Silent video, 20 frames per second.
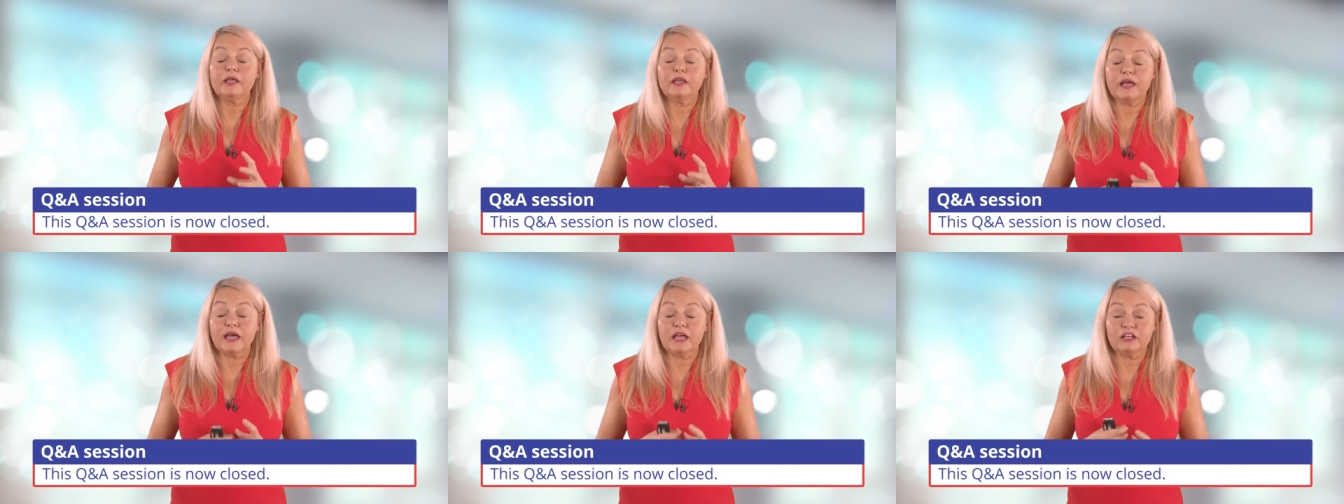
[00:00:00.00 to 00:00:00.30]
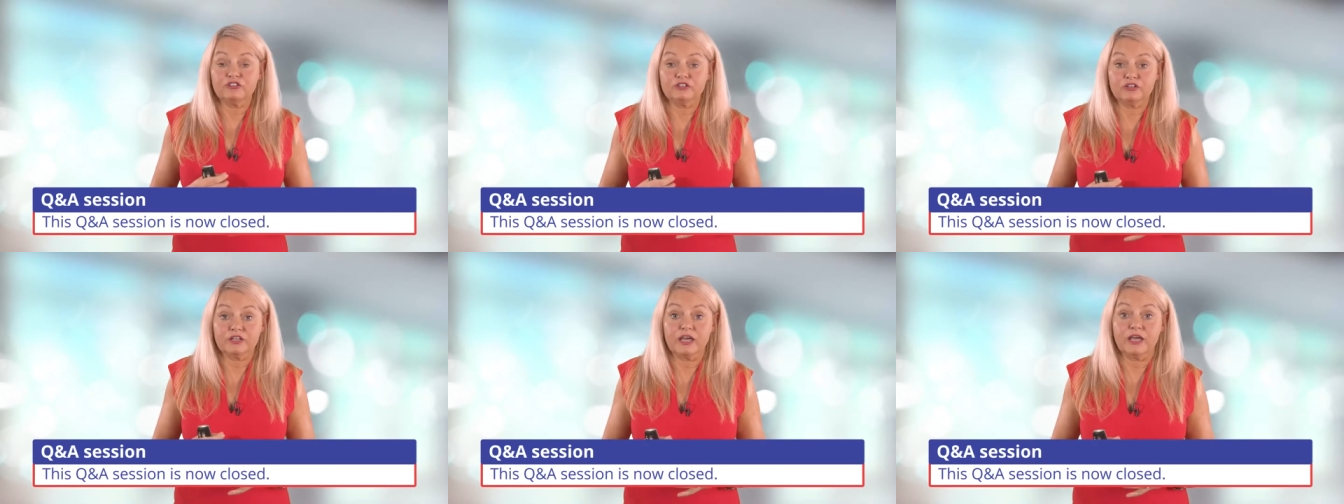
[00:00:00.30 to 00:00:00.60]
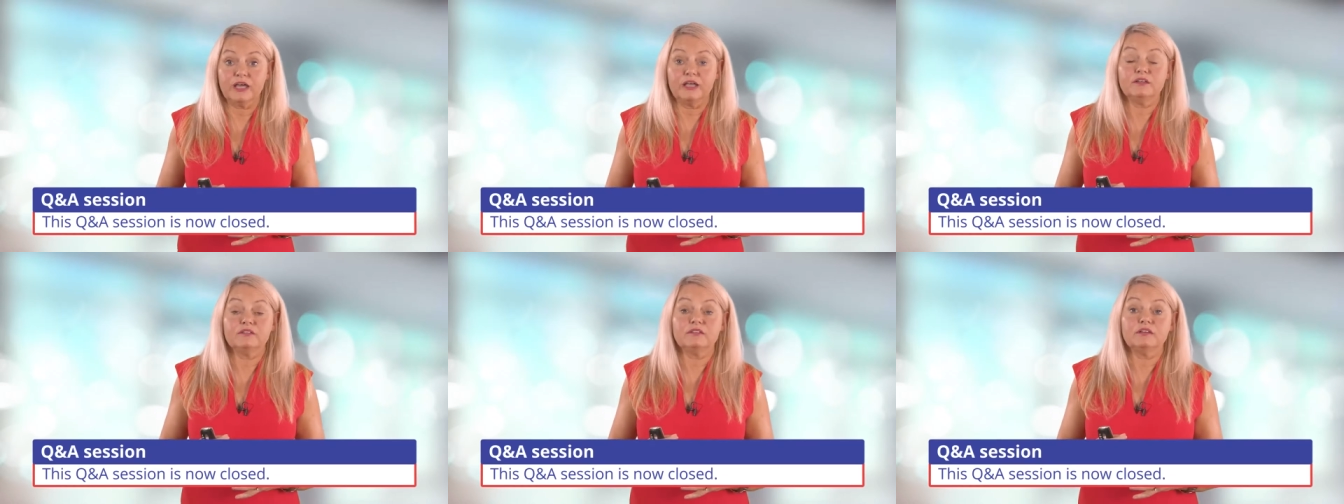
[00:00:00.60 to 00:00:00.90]

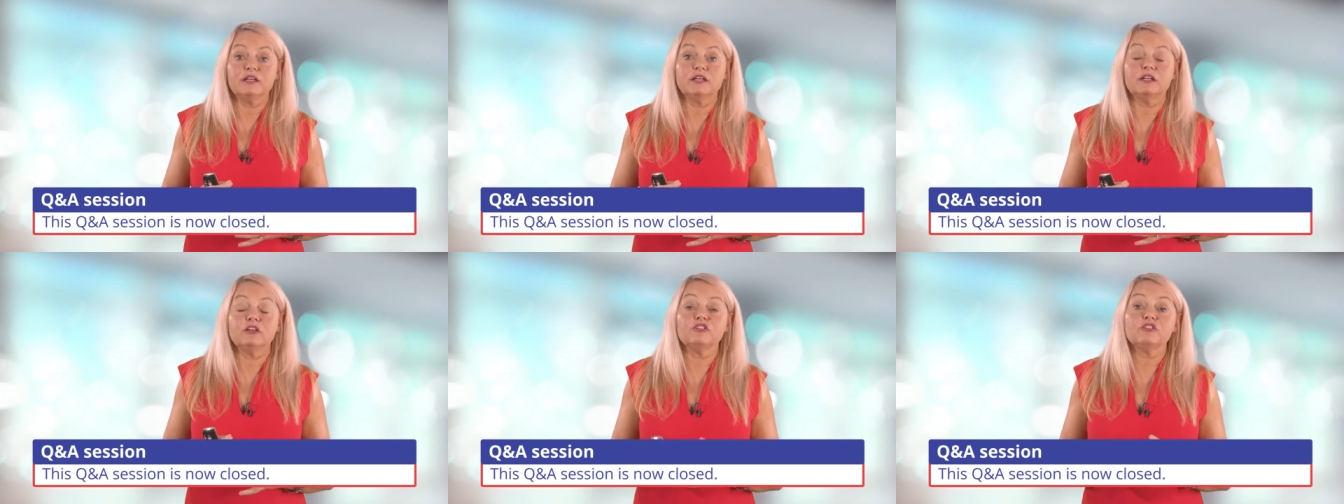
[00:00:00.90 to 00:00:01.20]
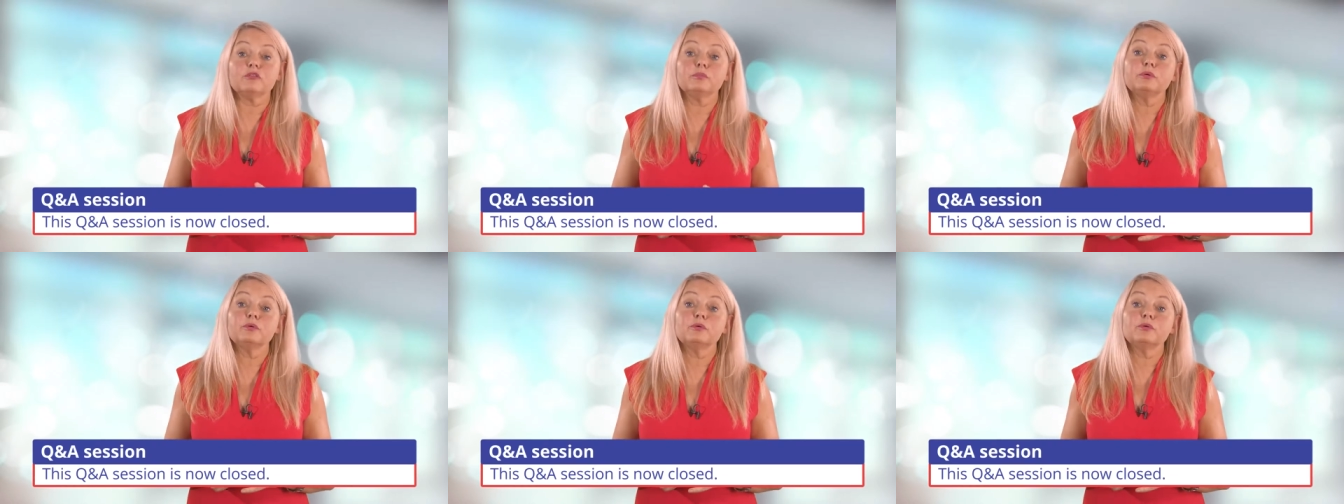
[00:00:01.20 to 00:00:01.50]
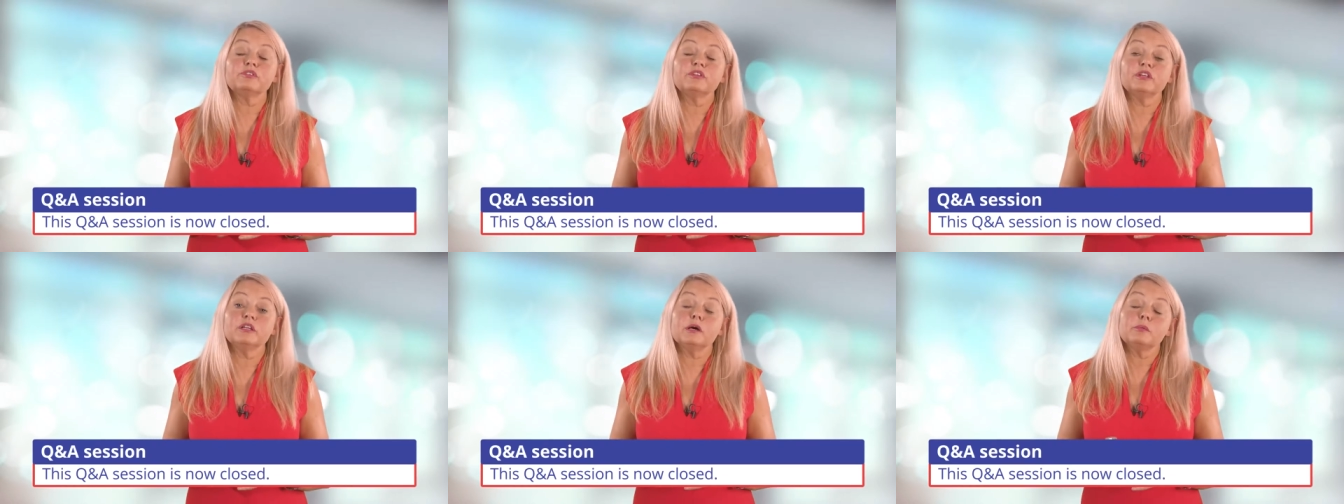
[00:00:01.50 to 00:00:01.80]
educating and
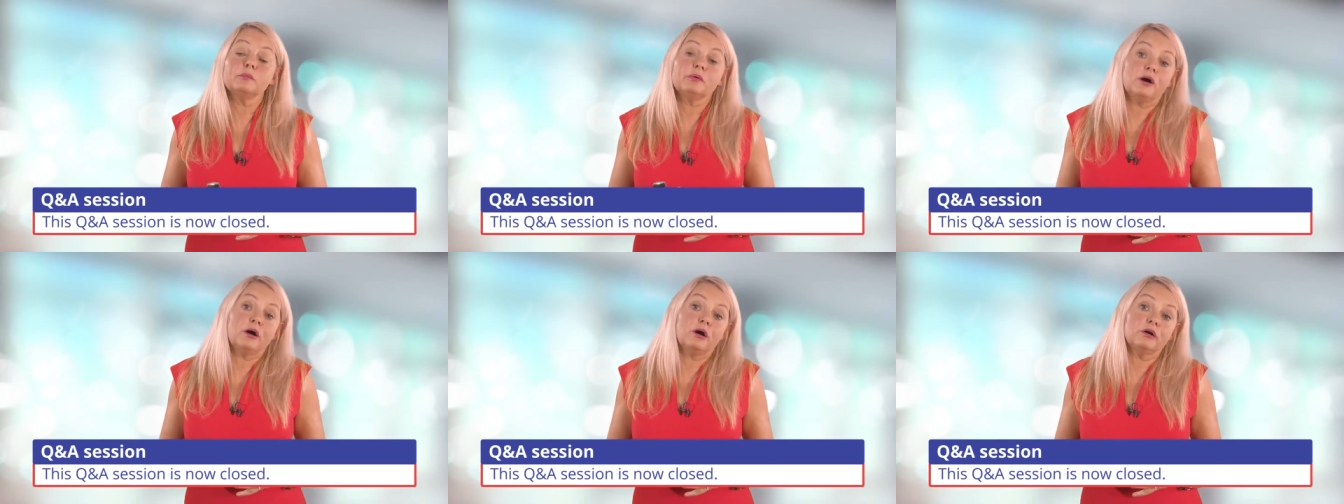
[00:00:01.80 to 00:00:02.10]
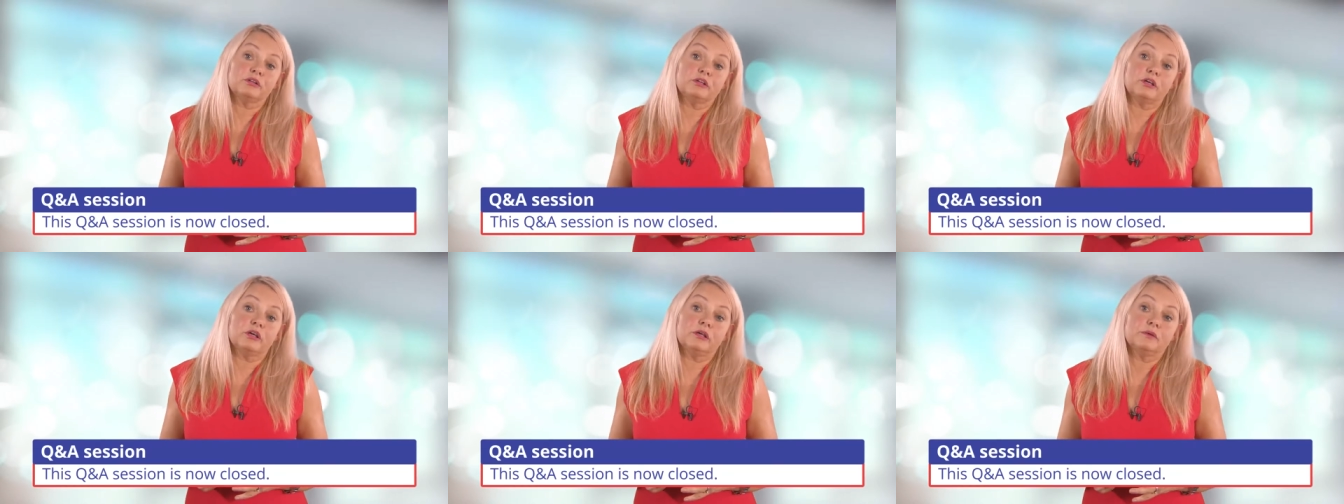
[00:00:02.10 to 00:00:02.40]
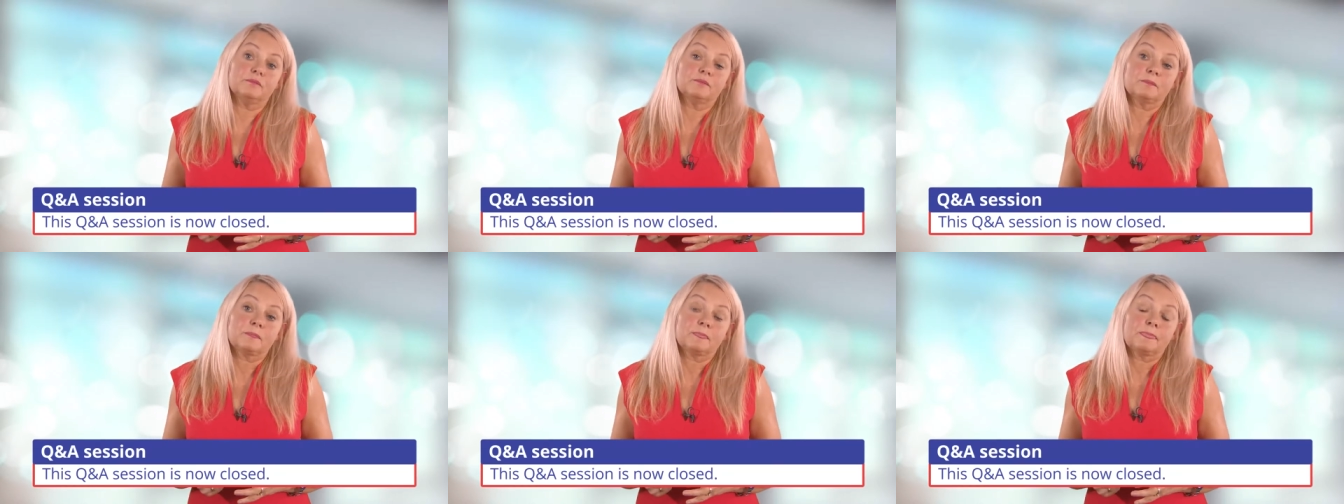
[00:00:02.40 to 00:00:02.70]
supporting a partner,
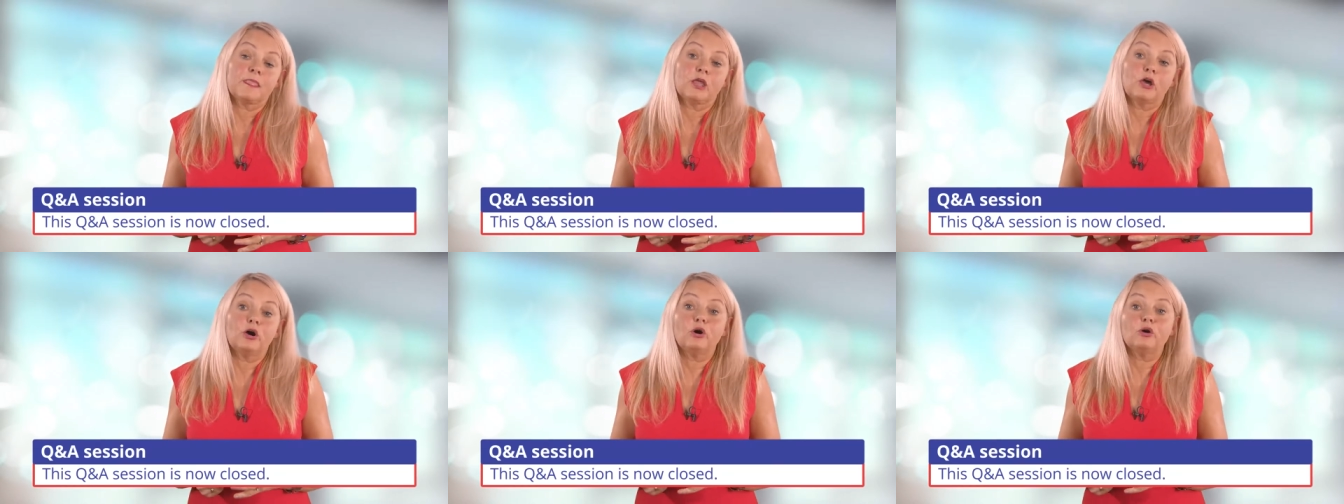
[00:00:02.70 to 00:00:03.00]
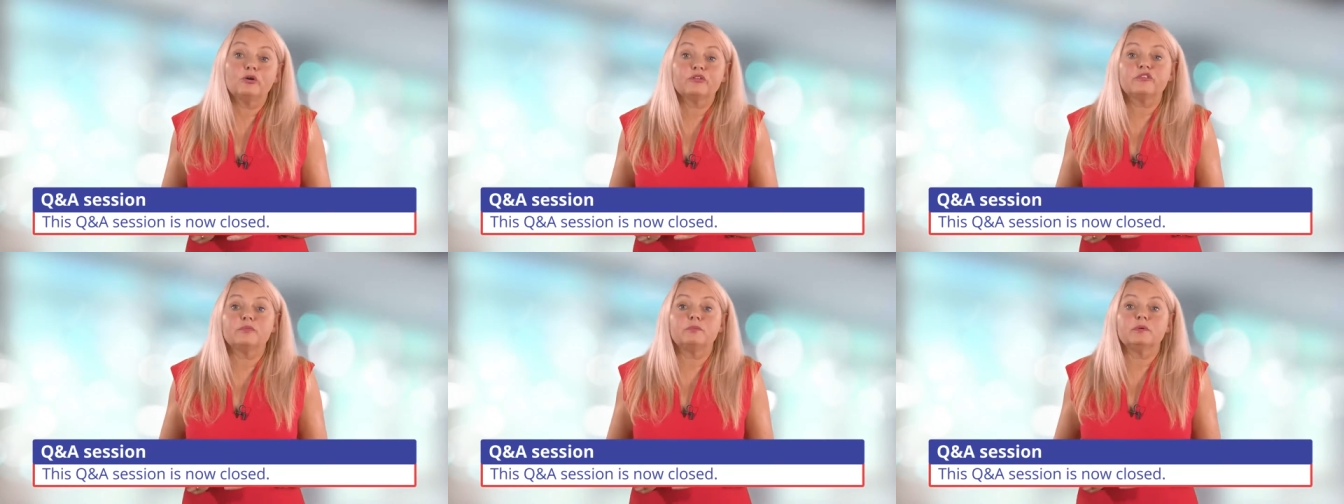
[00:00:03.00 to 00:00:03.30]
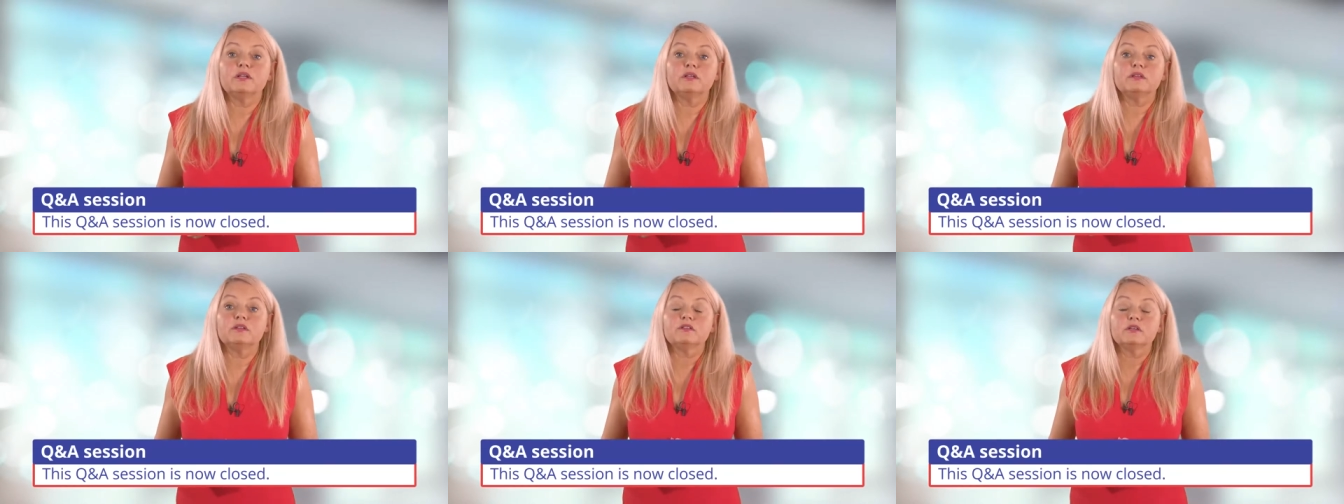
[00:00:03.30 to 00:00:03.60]
a
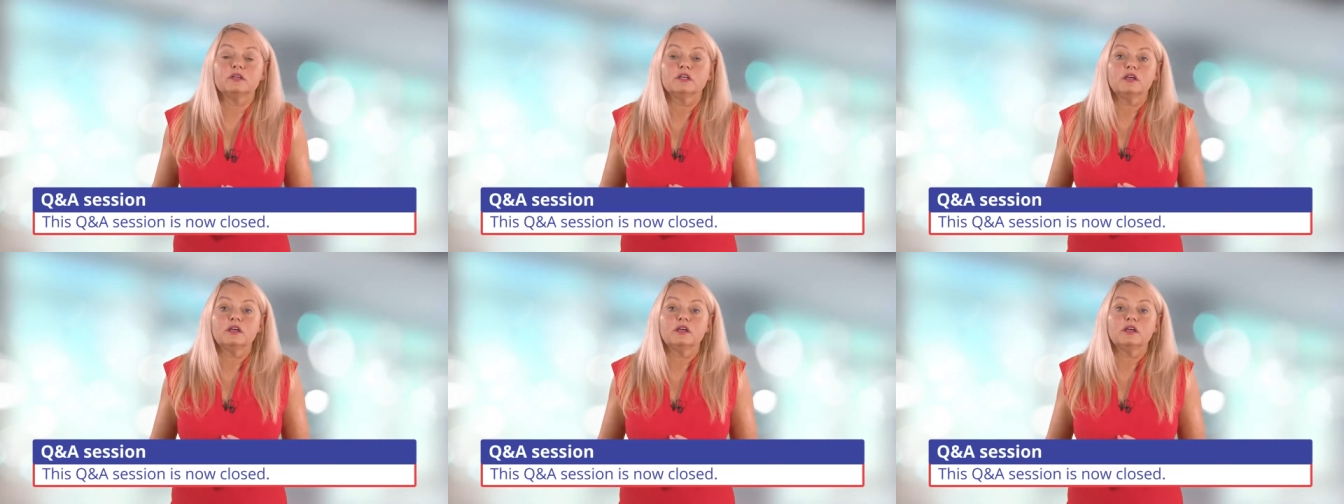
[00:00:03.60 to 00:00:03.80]
husband,